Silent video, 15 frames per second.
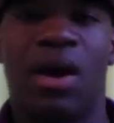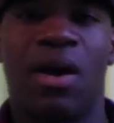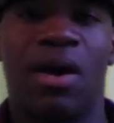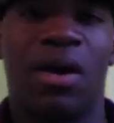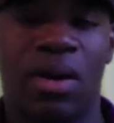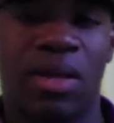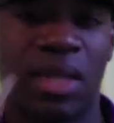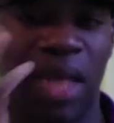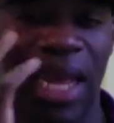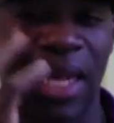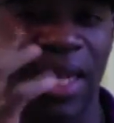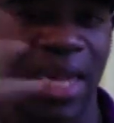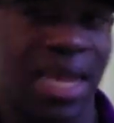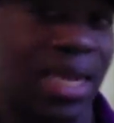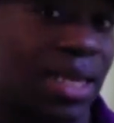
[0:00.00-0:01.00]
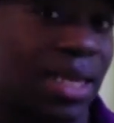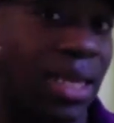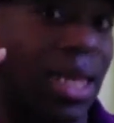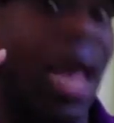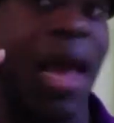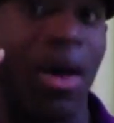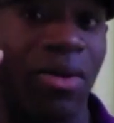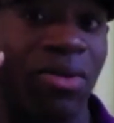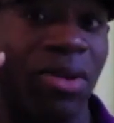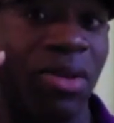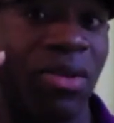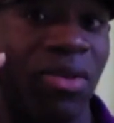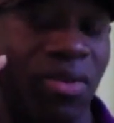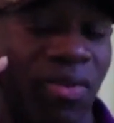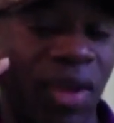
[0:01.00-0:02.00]
are sight and sound,
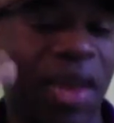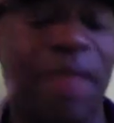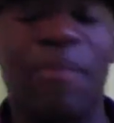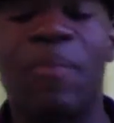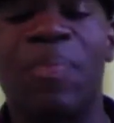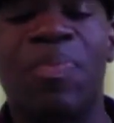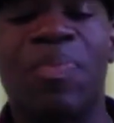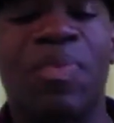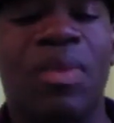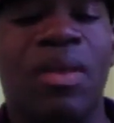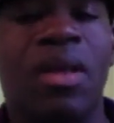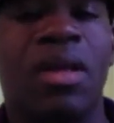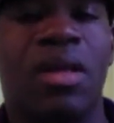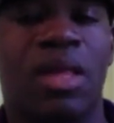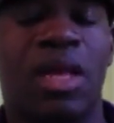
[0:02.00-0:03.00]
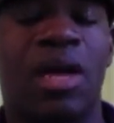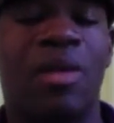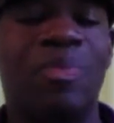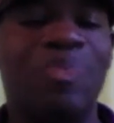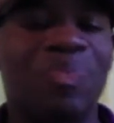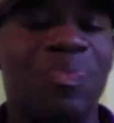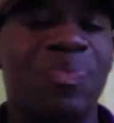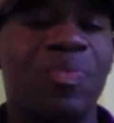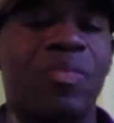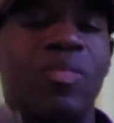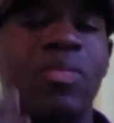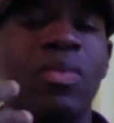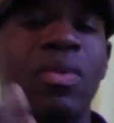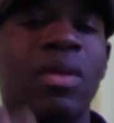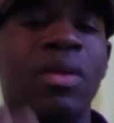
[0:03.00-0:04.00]
right? So
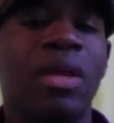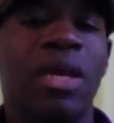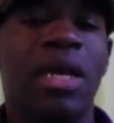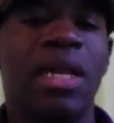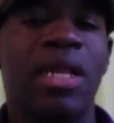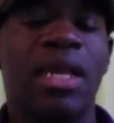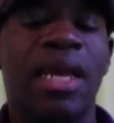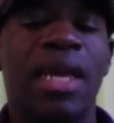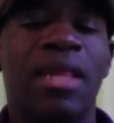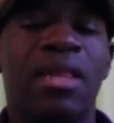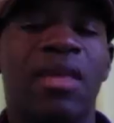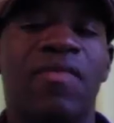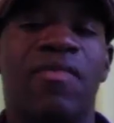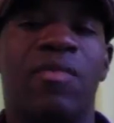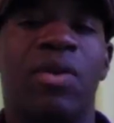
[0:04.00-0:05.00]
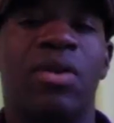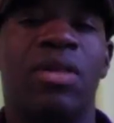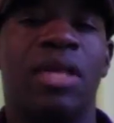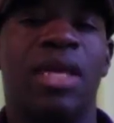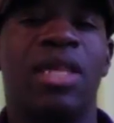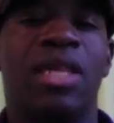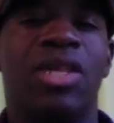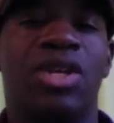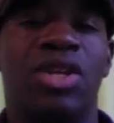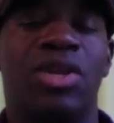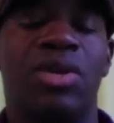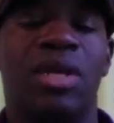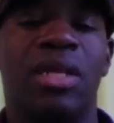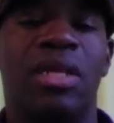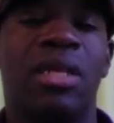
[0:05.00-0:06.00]
in the case of most English
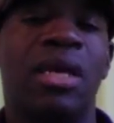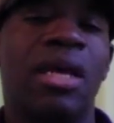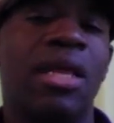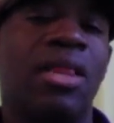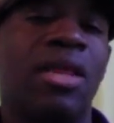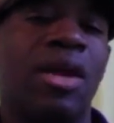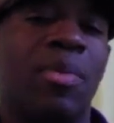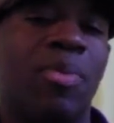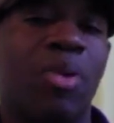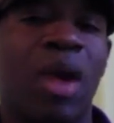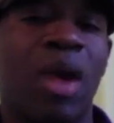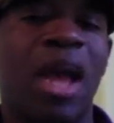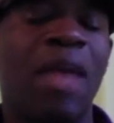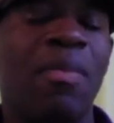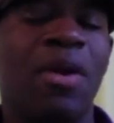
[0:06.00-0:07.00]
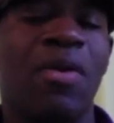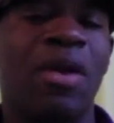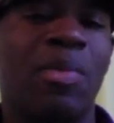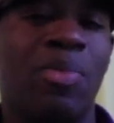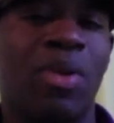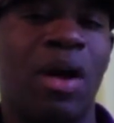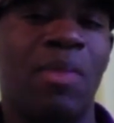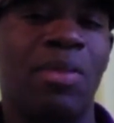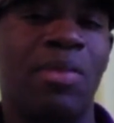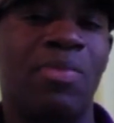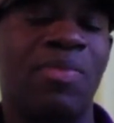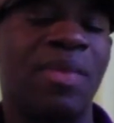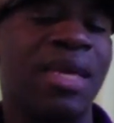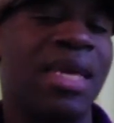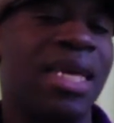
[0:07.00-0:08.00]
students, their primary
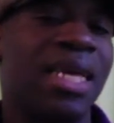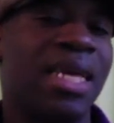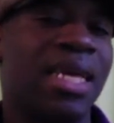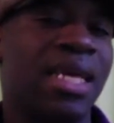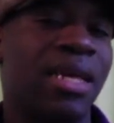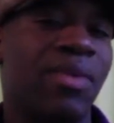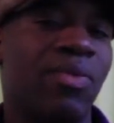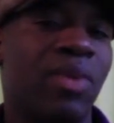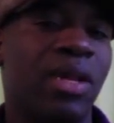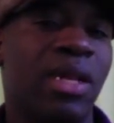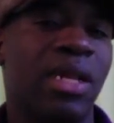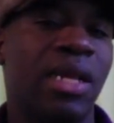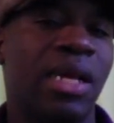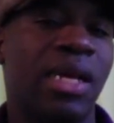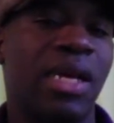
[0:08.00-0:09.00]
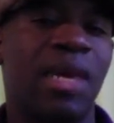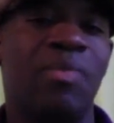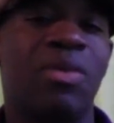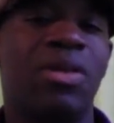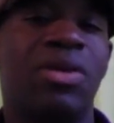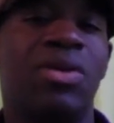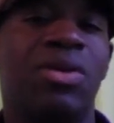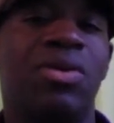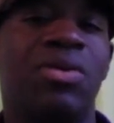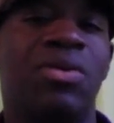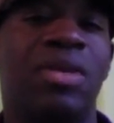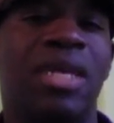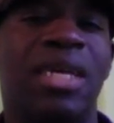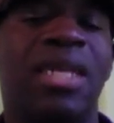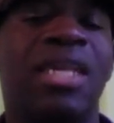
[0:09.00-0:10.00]
problem when it comes
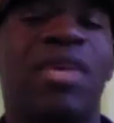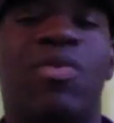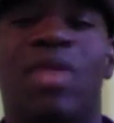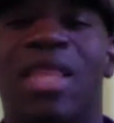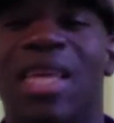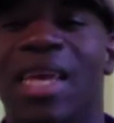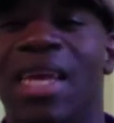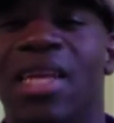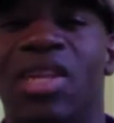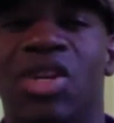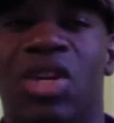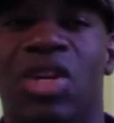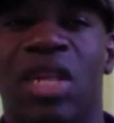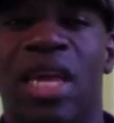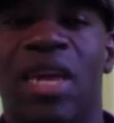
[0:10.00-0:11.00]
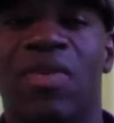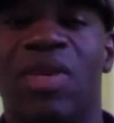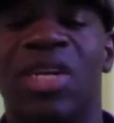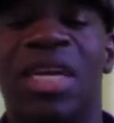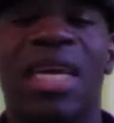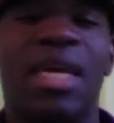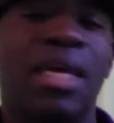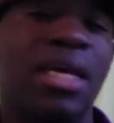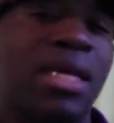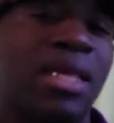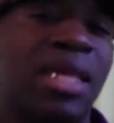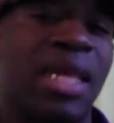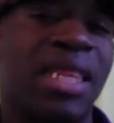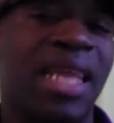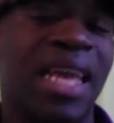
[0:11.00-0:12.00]
to dealing with the English language
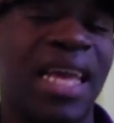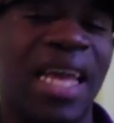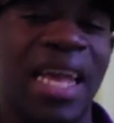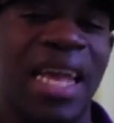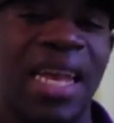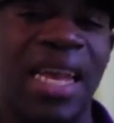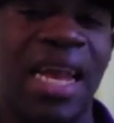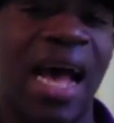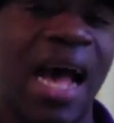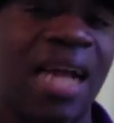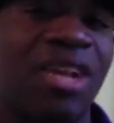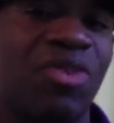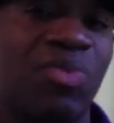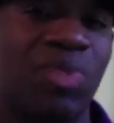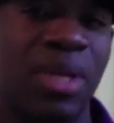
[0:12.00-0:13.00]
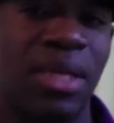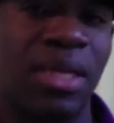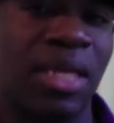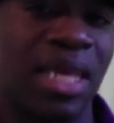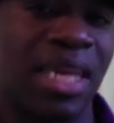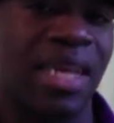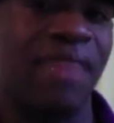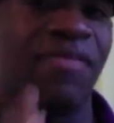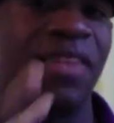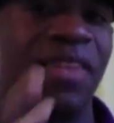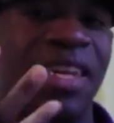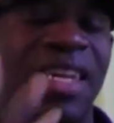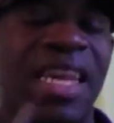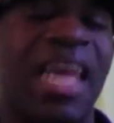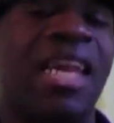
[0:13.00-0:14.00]
is that they cannot receive
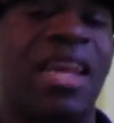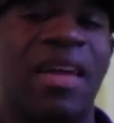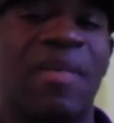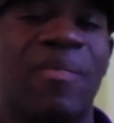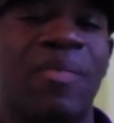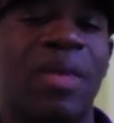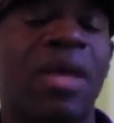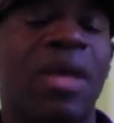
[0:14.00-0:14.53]
data,